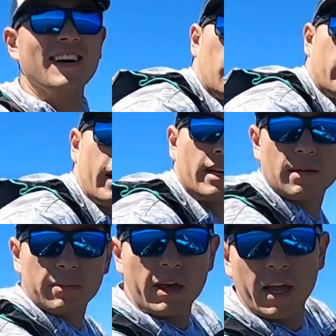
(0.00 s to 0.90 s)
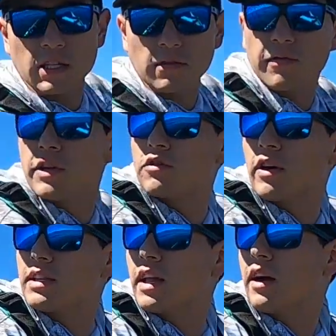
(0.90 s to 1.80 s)
Well guys, I'm not catching fish
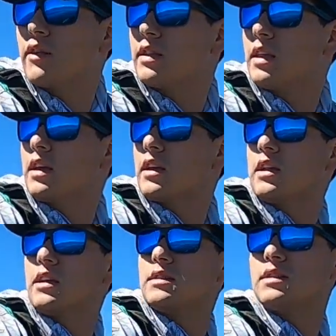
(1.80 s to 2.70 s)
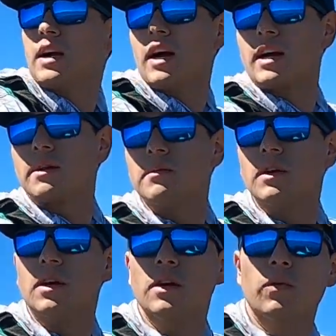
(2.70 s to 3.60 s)
right now. I think it is time
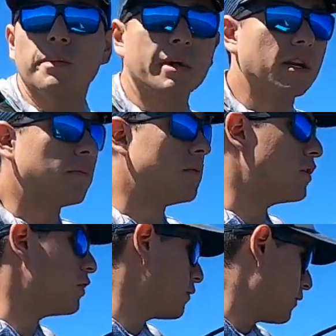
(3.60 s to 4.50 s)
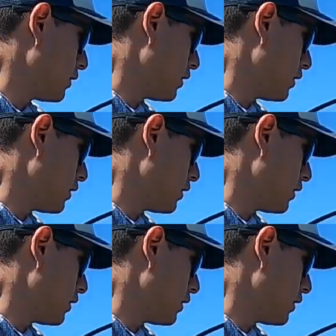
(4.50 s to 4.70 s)
we make a move.